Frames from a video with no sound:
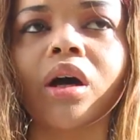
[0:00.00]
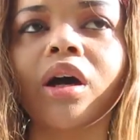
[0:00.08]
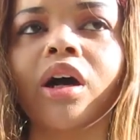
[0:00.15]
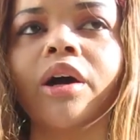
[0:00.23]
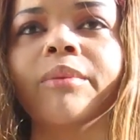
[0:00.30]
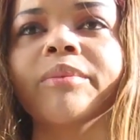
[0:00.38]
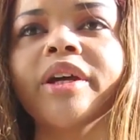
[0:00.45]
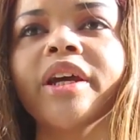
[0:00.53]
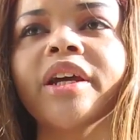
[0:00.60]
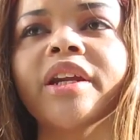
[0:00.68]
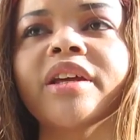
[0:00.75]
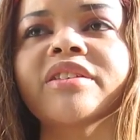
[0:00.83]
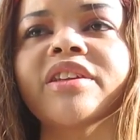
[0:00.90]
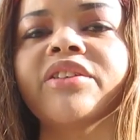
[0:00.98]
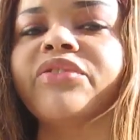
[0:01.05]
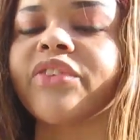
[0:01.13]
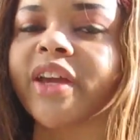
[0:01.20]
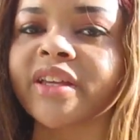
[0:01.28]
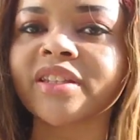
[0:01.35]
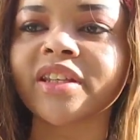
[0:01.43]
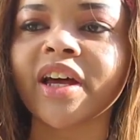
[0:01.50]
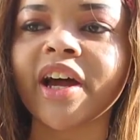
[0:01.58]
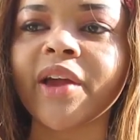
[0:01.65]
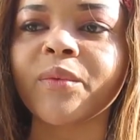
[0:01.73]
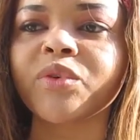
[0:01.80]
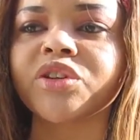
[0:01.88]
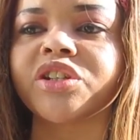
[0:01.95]
Um, it is a fixed
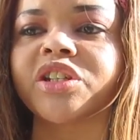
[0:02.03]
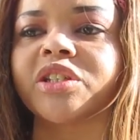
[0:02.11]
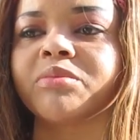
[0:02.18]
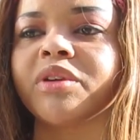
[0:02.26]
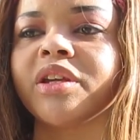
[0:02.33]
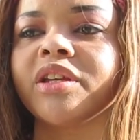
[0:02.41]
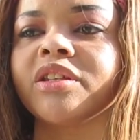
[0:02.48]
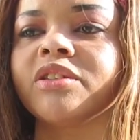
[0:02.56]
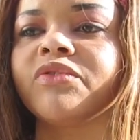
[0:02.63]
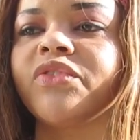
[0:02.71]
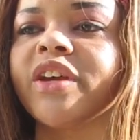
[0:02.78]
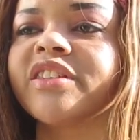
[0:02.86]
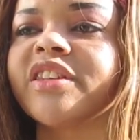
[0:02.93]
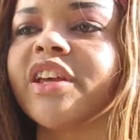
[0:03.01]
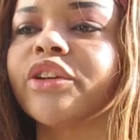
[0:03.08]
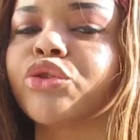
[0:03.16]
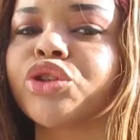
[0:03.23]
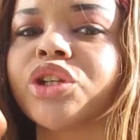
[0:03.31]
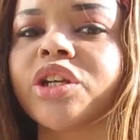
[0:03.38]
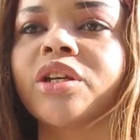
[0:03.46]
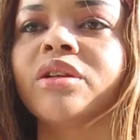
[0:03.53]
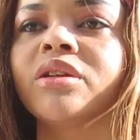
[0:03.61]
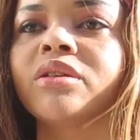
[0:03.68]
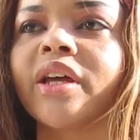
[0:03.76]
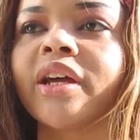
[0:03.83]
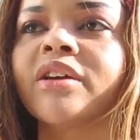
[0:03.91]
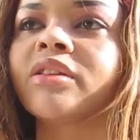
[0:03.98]
sign, which just means fixed energy.
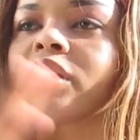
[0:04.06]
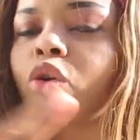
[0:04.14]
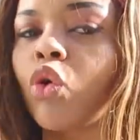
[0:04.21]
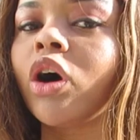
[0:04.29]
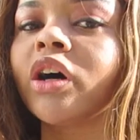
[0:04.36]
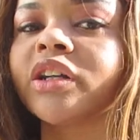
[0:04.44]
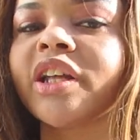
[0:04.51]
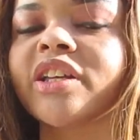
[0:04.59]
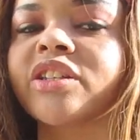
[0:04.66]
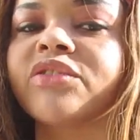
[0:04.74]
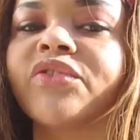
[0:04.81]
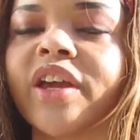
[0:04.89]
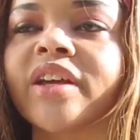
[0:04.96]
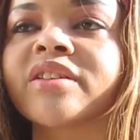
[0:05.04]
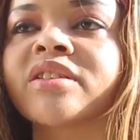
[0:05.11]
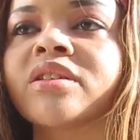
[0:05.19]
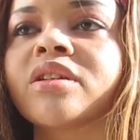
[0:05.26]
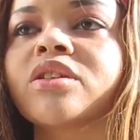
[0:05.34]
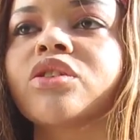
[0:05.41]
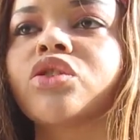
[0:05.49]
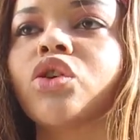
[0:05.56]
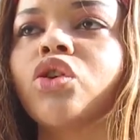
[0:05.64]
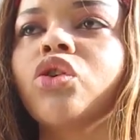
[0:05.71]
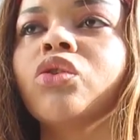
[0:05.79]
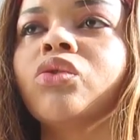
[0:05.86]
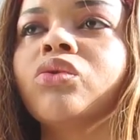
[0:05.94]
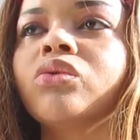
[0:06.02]
Like the quality is fixed.
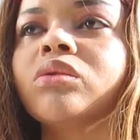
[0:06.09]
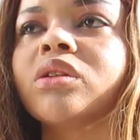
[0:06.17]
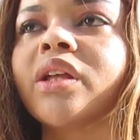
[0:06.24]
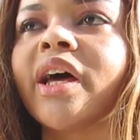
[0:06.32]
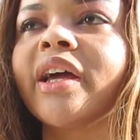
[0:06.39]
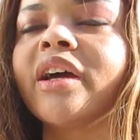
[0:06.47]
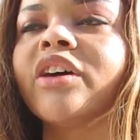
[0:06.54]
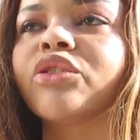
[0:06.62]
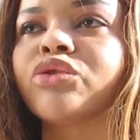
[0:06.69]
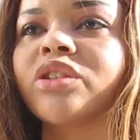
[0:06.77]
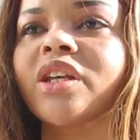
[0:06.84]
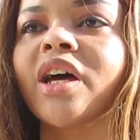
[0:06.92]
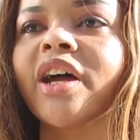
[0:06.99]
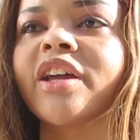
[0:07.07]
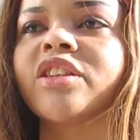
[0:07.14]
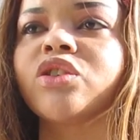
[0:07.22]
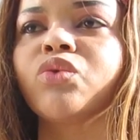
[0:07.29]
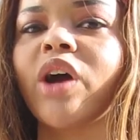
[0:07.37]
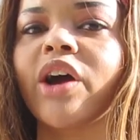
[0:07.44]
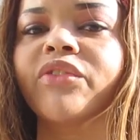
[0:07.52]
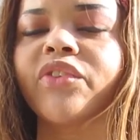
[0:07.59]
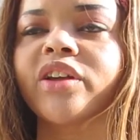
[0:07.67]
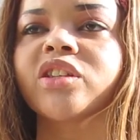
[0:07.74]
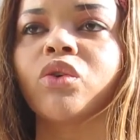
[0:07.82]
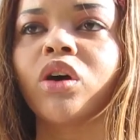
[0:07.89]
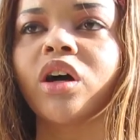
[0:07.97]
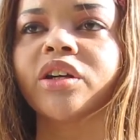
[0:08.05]
So like other signs who have
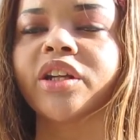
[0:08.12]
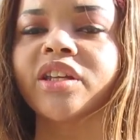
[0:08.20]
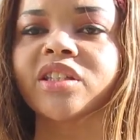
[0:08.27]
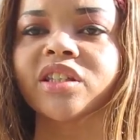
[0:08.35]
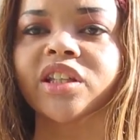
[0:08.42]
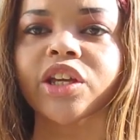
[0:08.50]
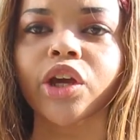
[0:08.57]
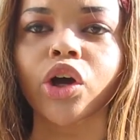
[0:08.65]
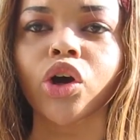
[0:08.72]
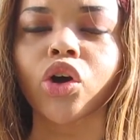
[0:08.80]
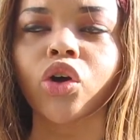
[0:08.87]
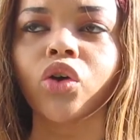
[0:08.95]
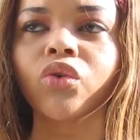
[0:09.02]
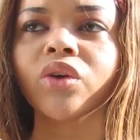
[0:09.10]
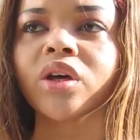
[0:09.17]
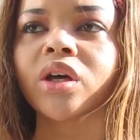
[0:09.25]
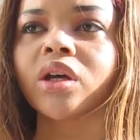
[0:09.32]
fixed qualities, Leo,